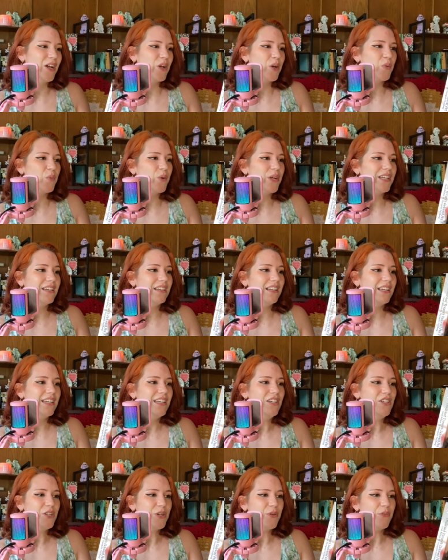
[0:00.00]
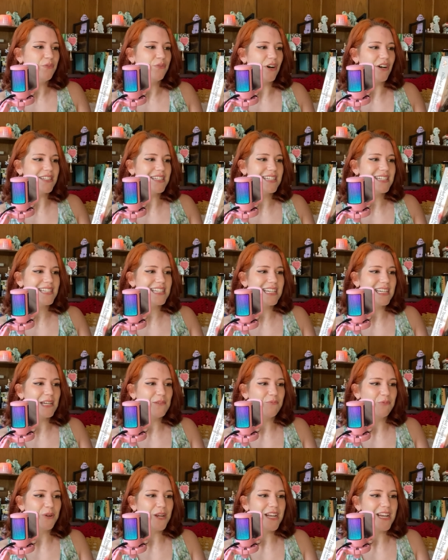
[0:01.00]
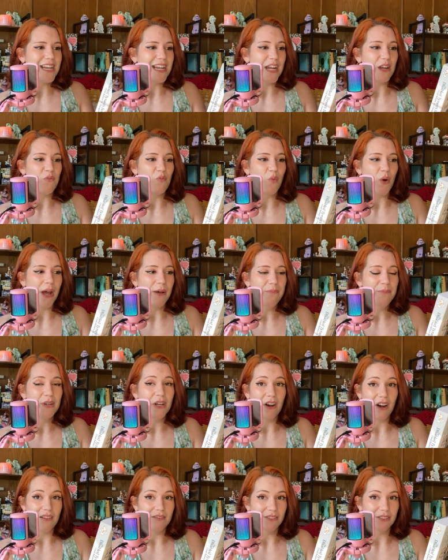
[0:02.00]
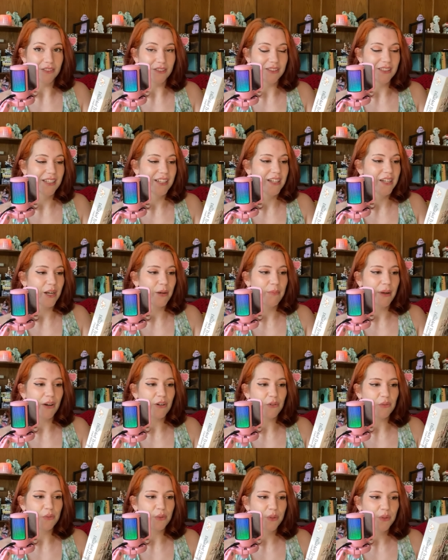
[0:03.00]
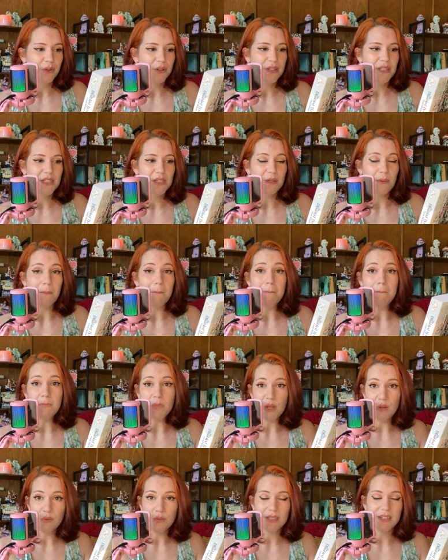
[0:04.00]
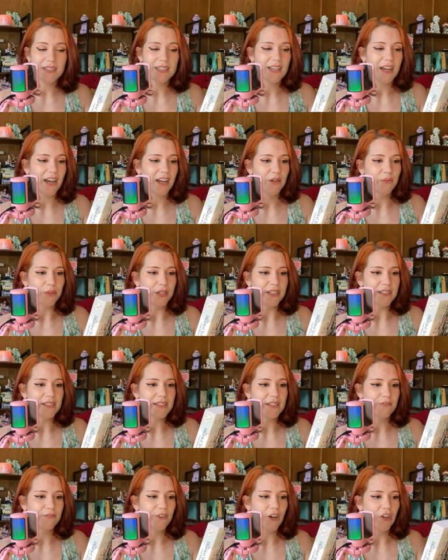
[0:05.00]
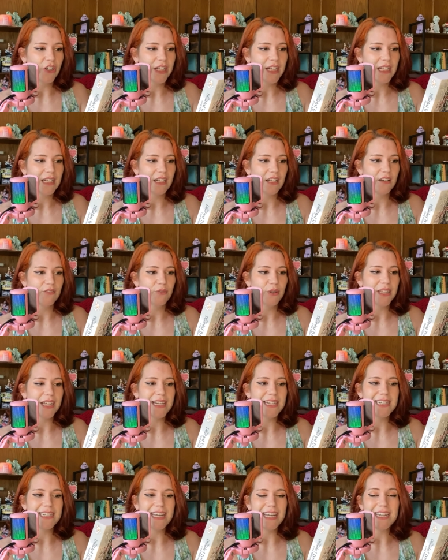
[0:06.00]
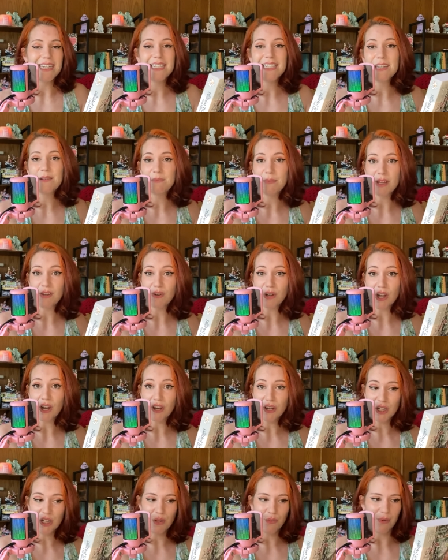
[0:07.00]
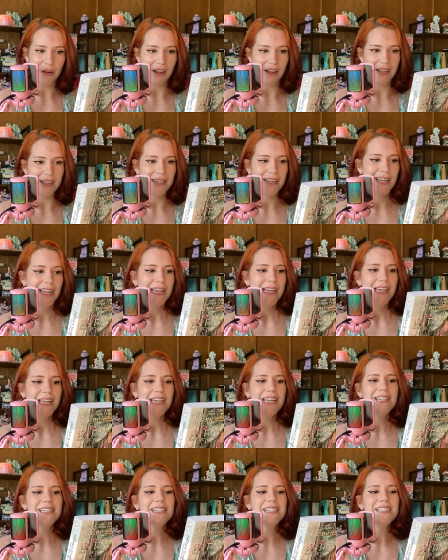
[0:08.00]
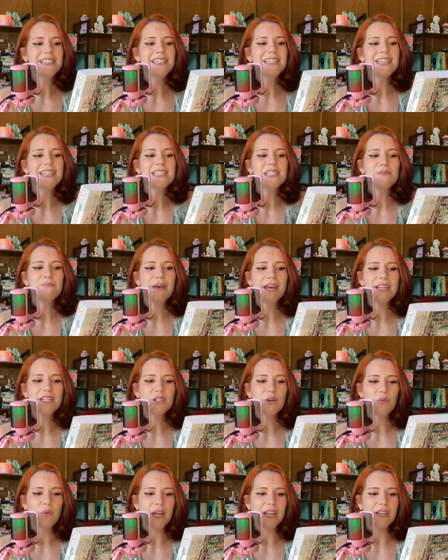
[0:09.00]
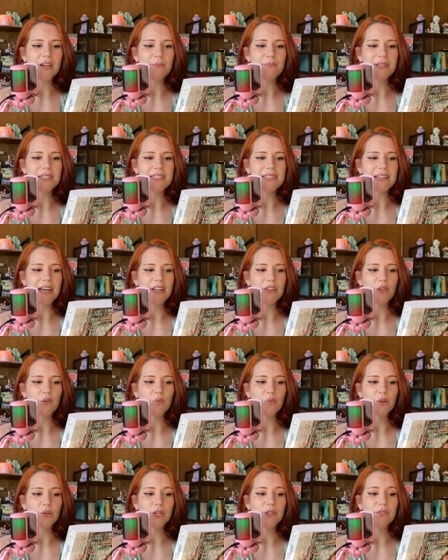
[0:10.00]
When Lee Yu falls asleep reading a web novel about a ruthless mute tyrant falling in love with a dainty male concubine, he doesn't expect to wake up inside the world